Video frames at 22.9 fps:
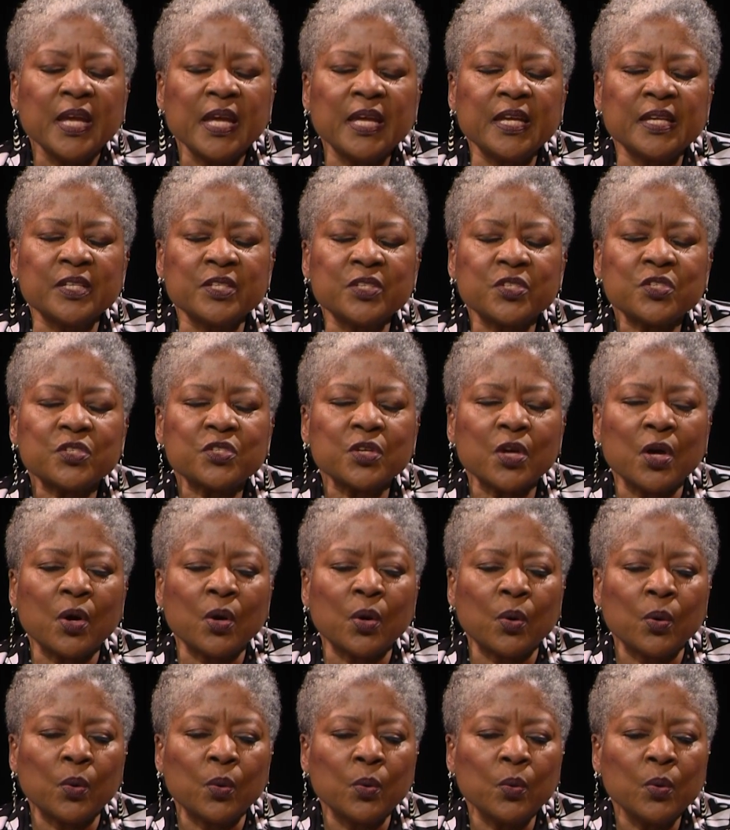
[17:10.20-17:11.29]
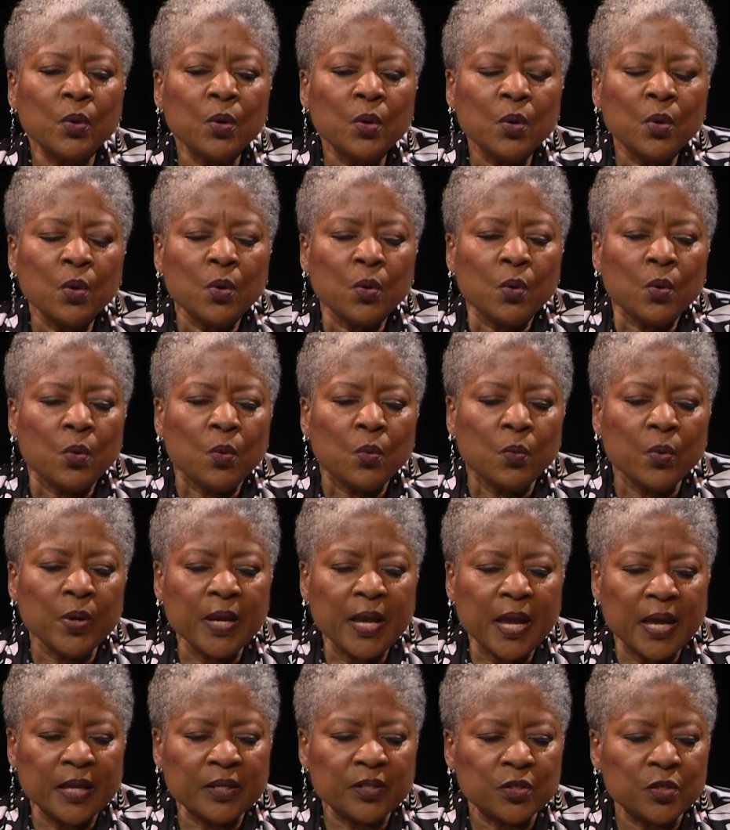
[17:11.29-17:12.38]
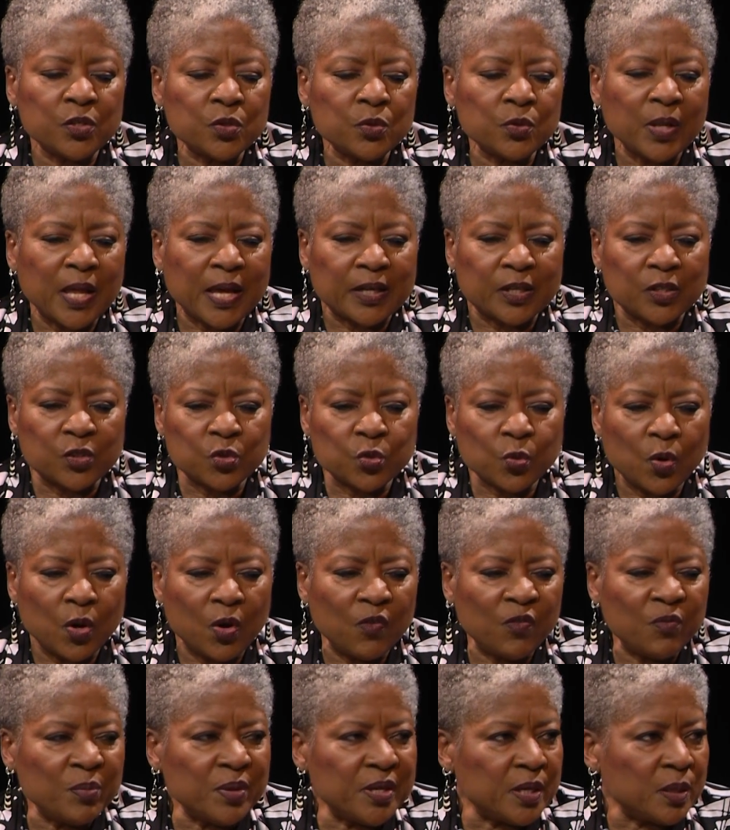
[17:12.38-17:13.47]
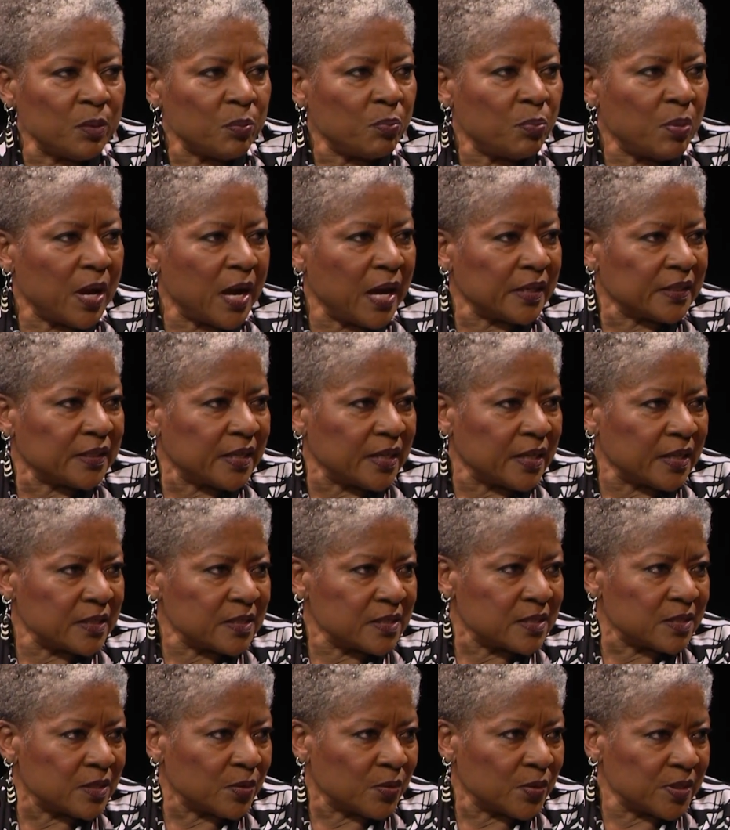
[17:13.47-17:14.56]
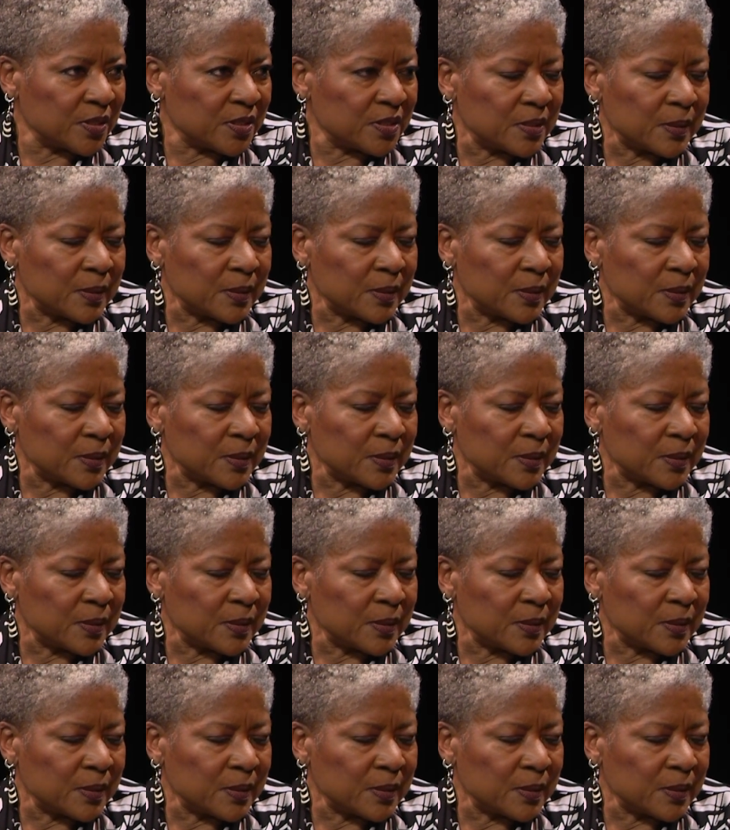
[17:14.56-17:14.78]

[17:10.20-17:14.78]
And so we had to do like a 12-minute podcast series.